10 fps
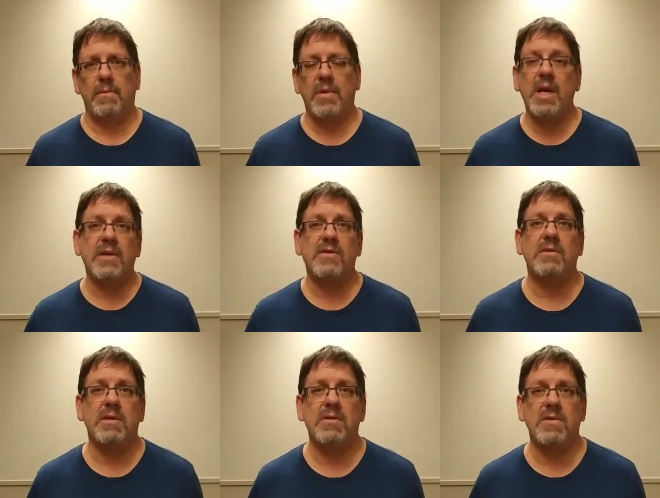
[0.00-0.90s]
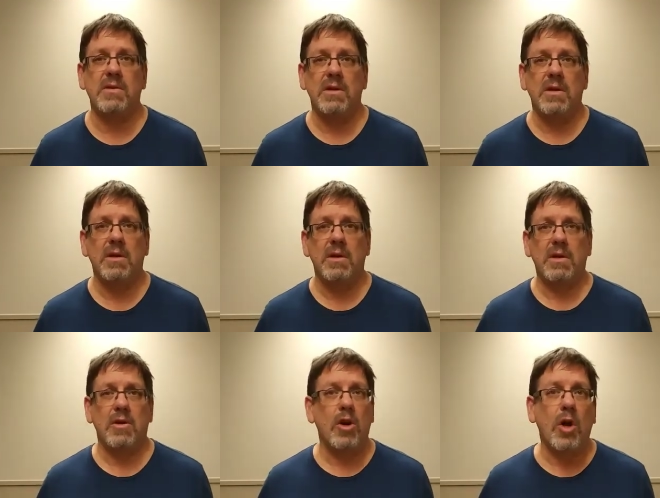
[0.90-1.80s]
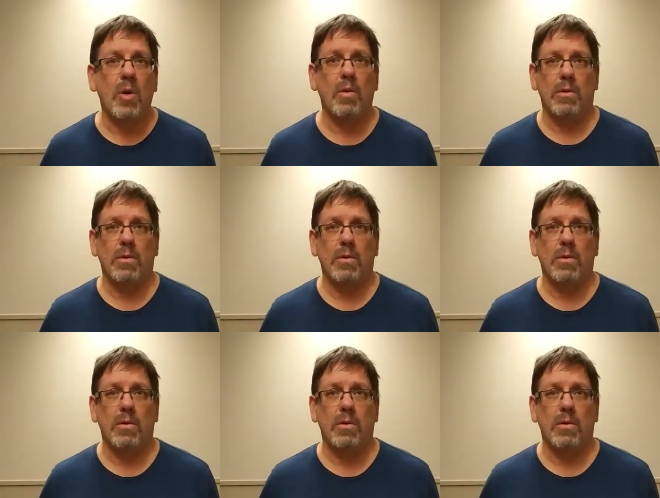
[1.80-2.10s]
The answer is no.